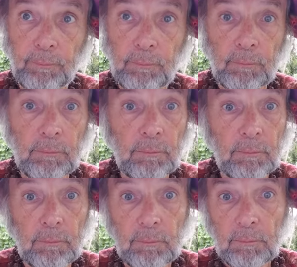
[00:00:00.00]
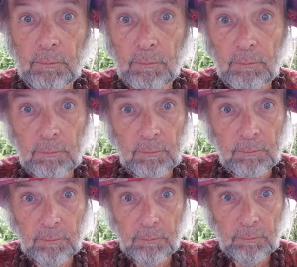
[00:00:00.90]

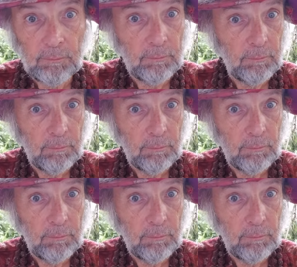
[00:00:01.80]
Nobody speaks.